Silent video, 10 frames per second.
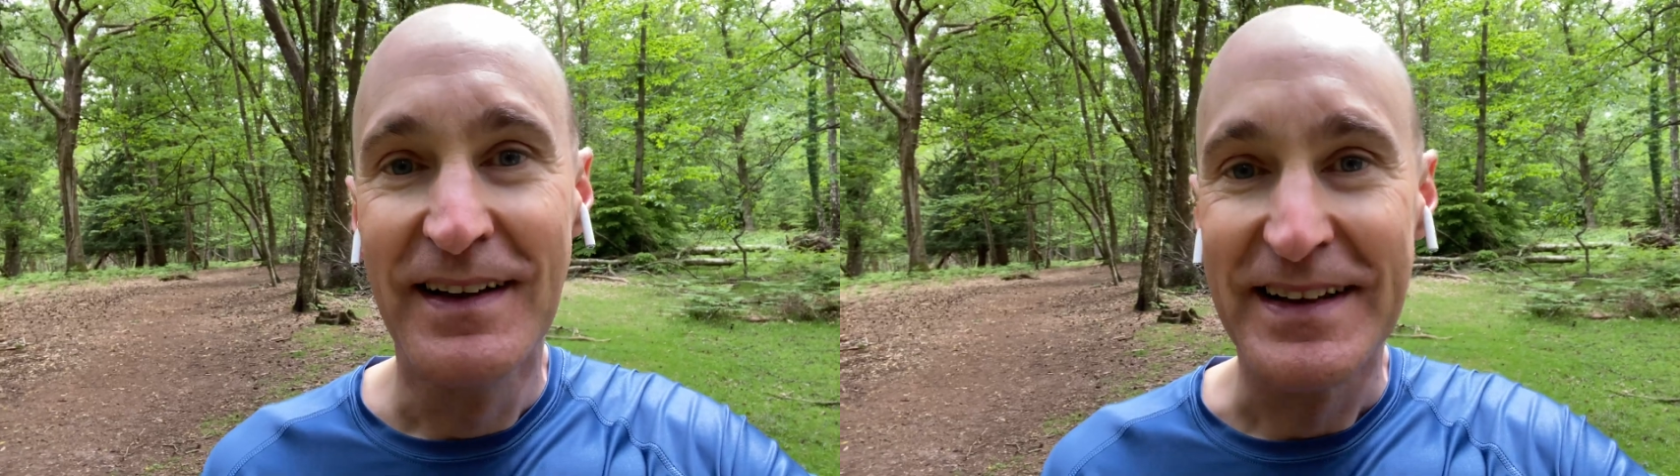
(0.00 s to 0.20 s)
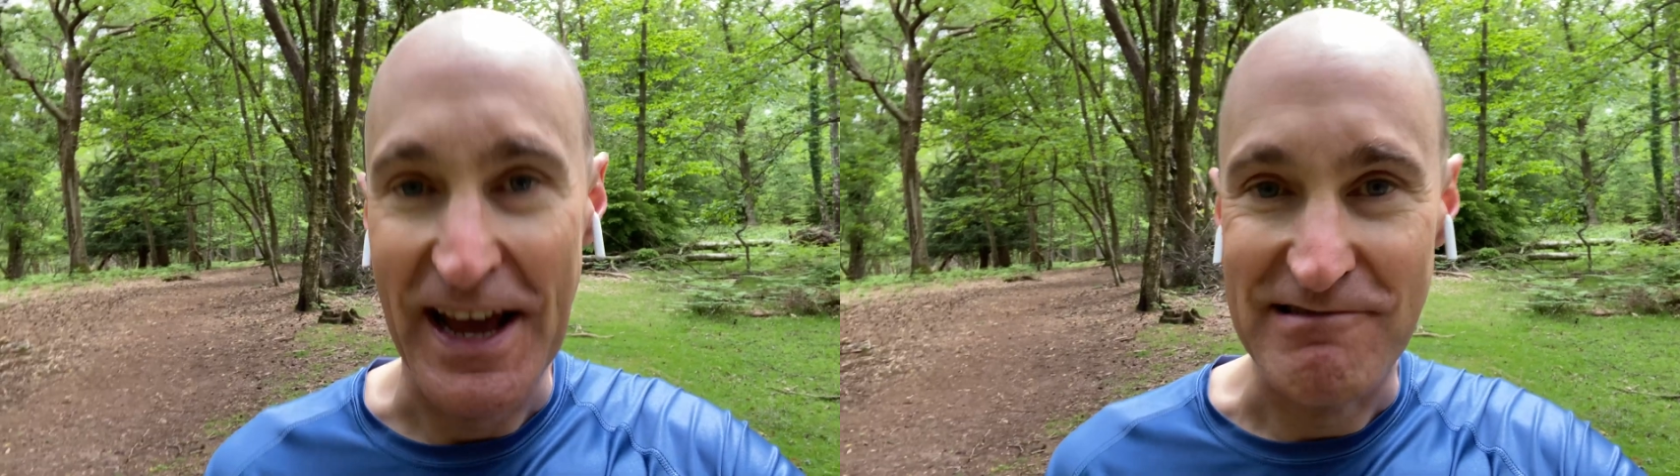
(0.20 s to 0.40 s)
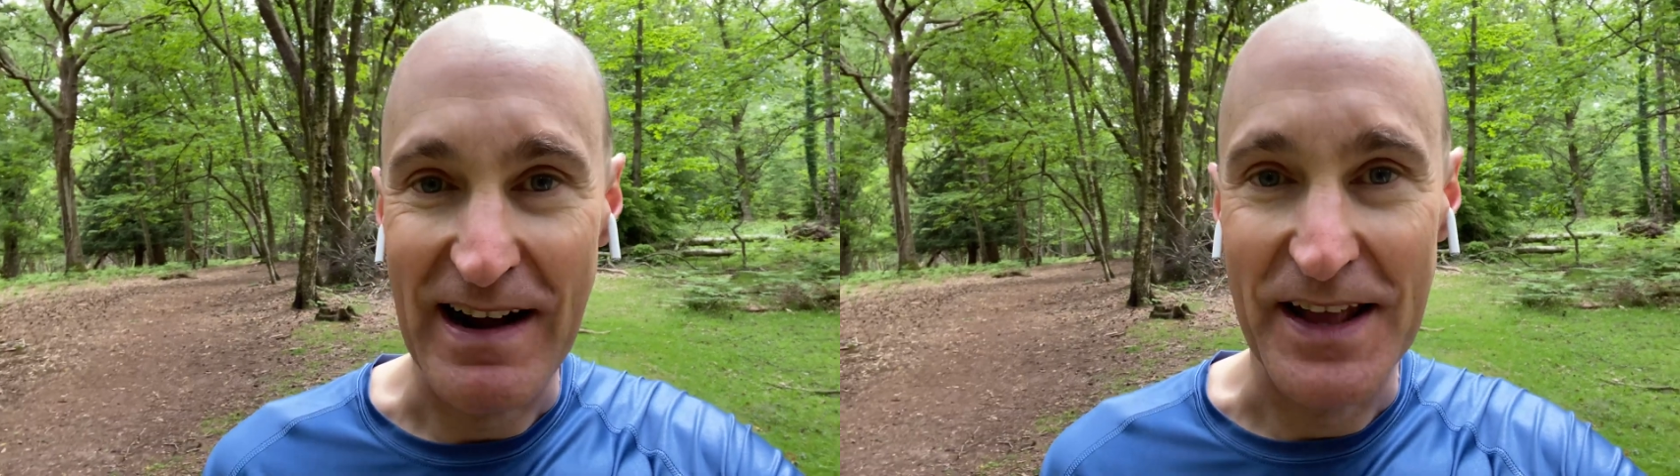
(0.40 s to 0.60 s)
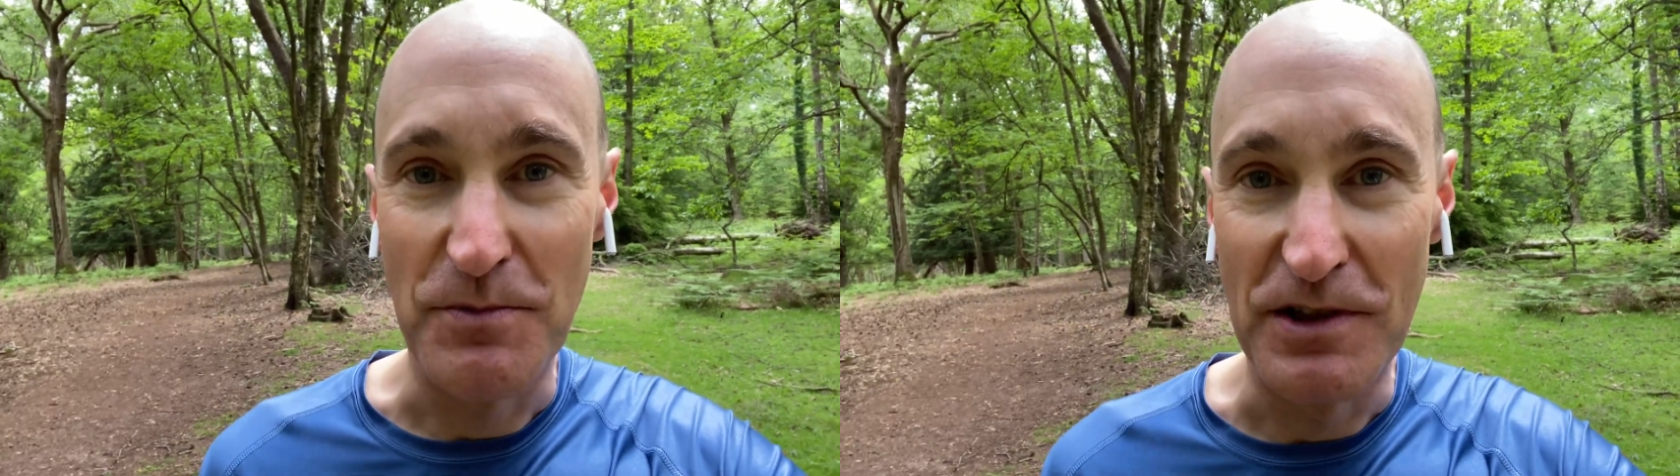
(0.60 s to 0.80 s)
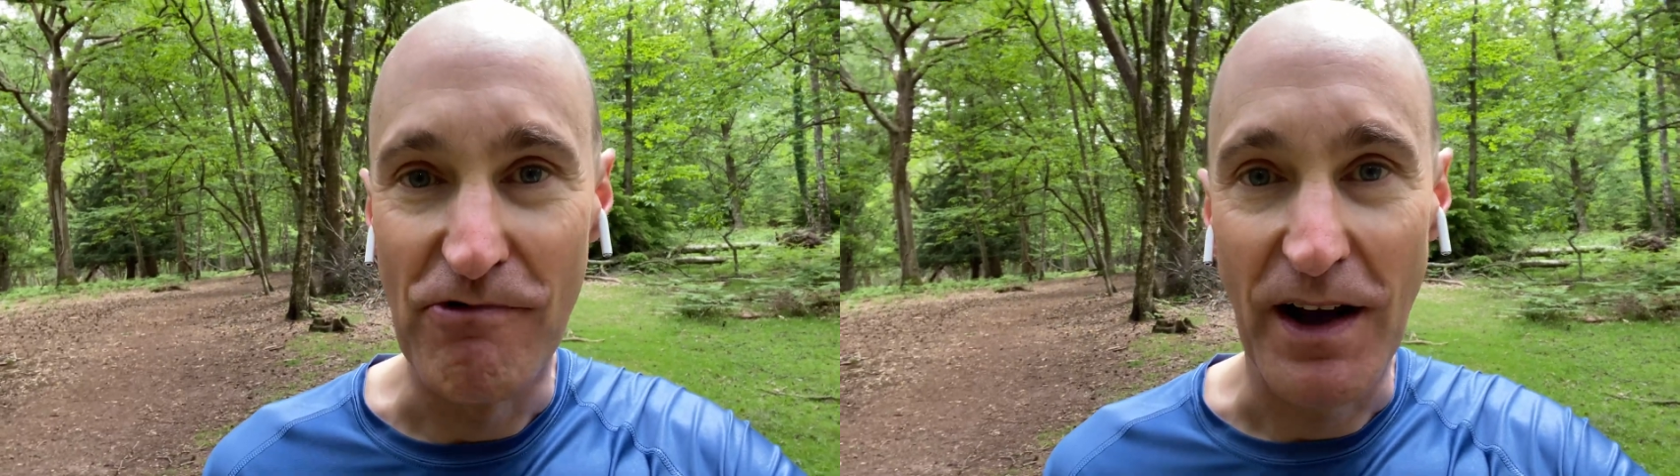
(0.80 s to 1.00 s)
get cracking
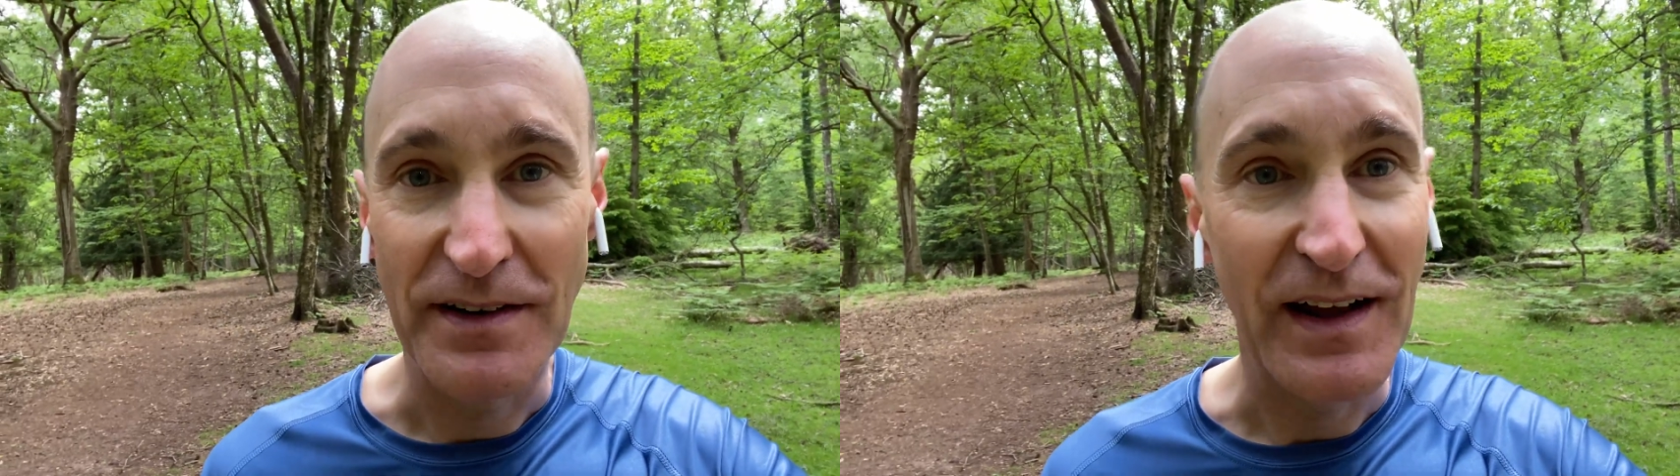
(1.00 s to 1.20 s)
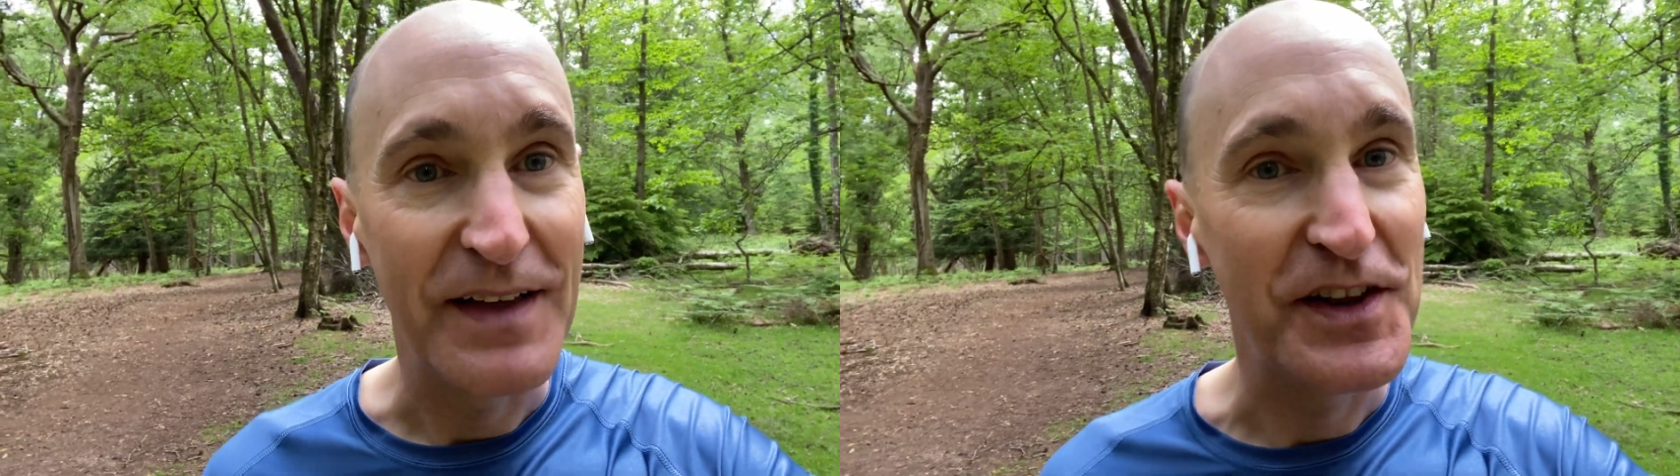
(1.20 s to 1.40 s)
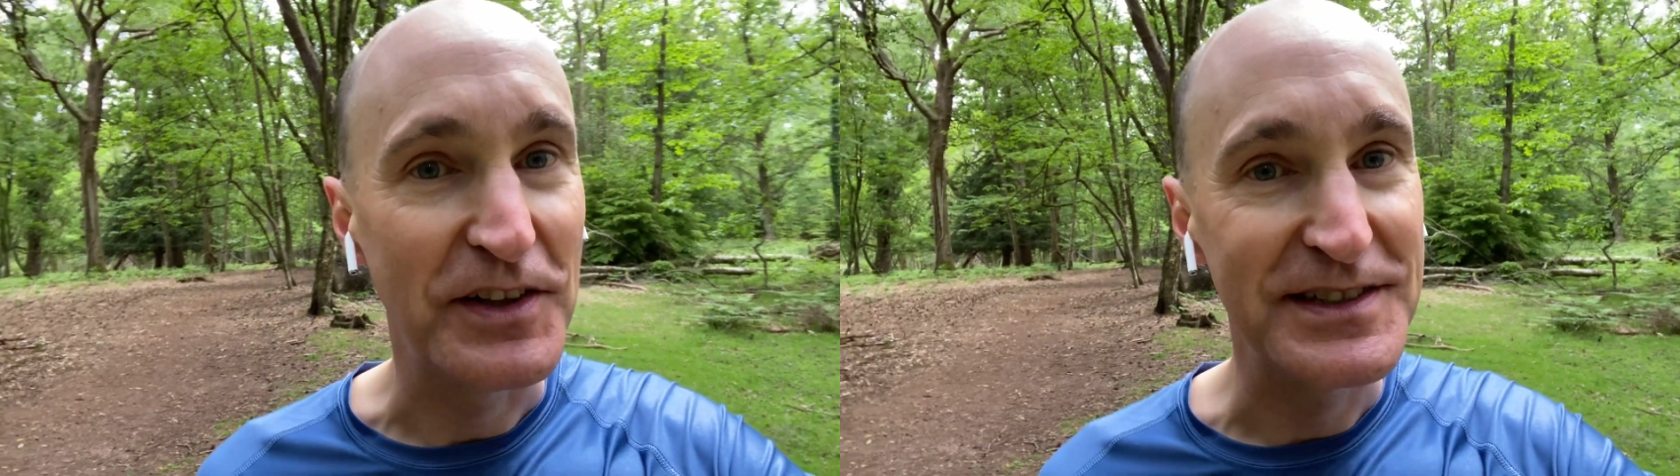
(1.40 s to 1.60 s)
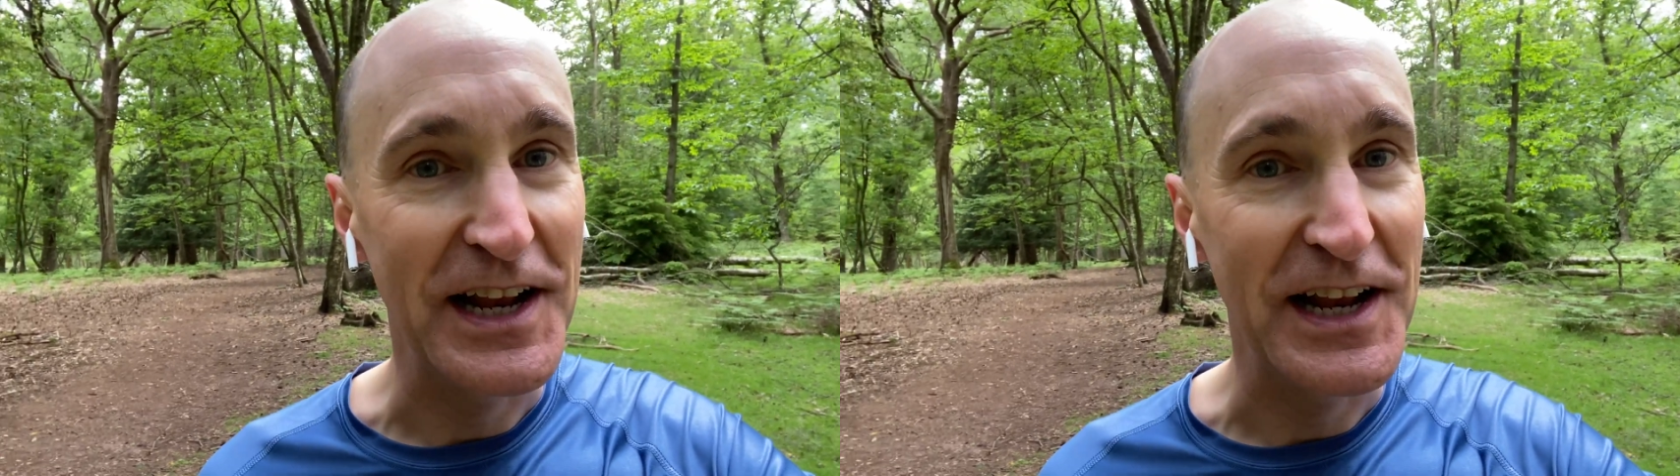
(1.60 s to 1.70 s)
with the run, and then I'll tell